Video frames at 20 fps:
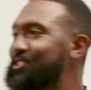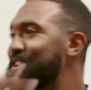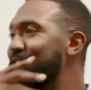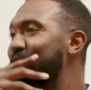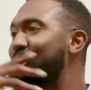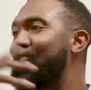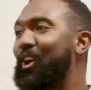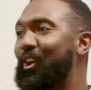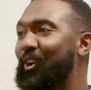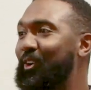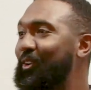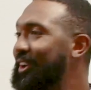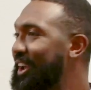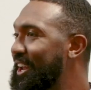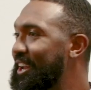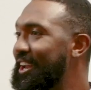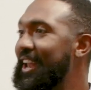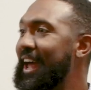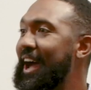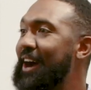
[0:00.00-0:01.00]
in
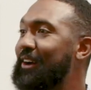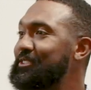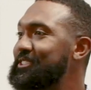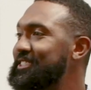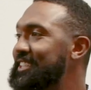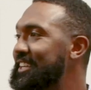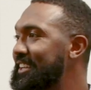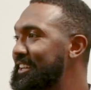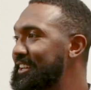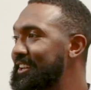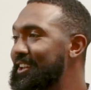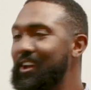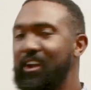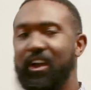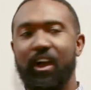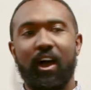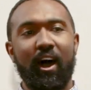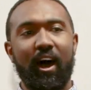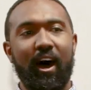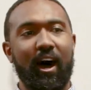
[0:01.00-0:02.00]
and out and
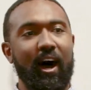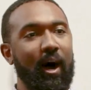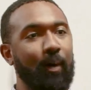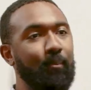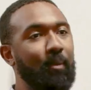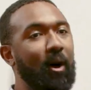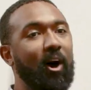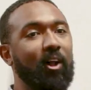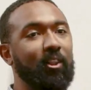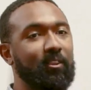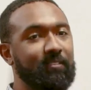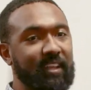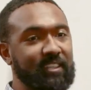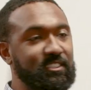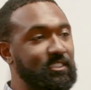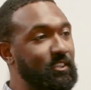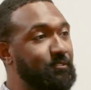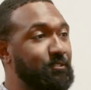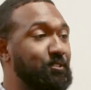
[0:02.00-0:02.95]
all of that stuff.